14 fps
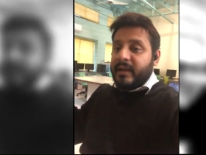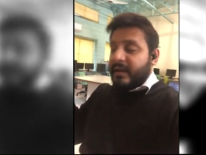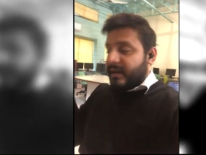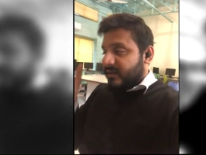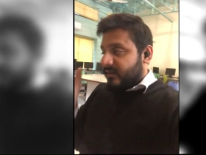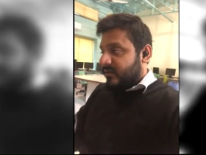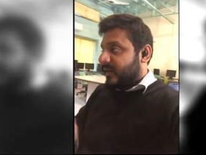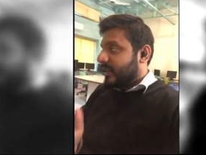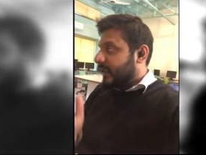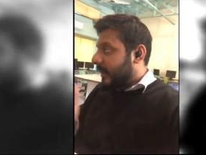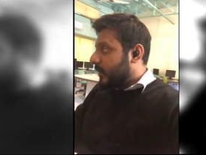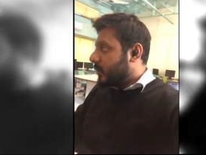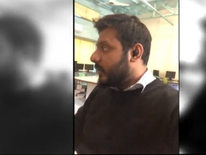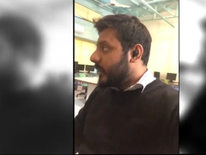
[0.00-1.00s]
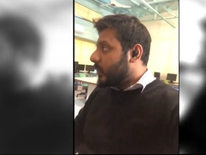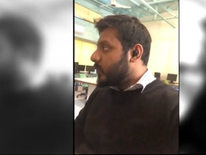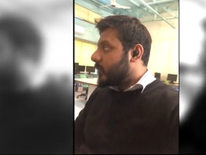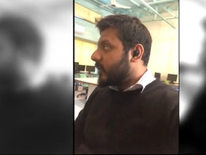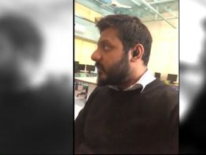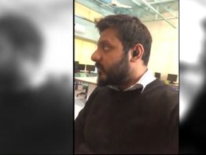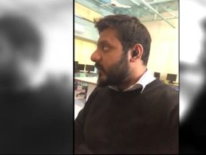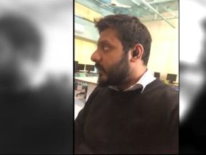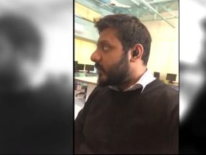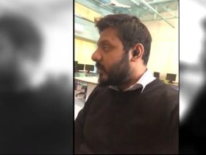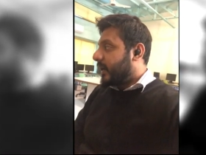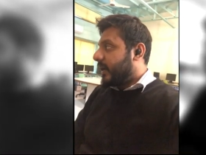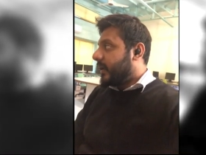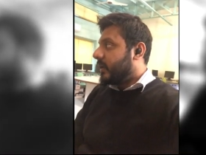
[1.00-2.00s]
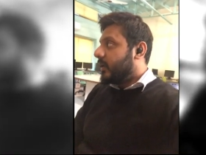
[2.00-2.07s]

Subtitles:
as well that you need to consider, right?